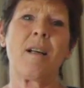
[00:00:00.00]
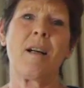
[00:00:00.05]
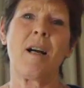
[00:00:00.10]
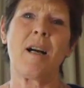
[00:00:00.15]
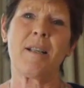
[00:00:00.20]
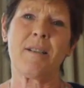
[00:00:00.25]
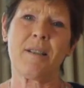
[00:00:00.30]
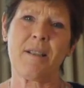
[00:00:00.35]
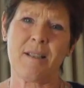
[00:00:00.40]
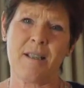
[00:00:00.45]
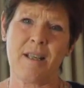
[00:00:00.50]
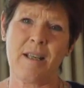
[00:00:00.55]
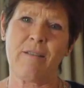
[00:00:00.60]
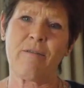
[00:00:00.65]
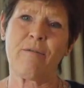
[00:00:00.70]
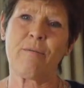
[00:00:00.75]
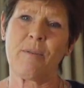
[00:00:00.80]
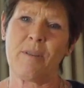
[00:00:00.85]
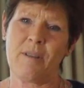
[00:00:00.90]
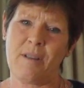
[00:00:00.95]

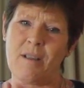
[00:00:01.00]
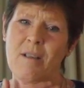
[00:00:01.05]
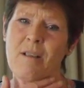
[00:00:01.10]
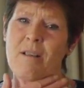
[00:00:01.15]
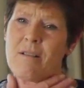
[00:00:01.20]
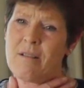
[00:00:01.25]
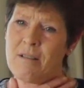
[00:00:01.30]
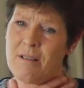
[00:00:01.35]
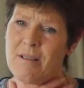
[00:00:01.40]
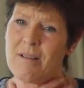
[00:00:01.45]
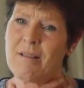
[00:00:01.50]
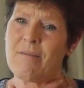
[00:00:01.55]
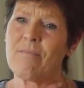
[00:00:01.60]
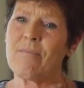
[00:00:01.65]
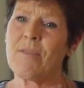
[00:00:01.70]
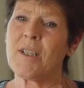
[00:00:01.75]
unsafe with the cars.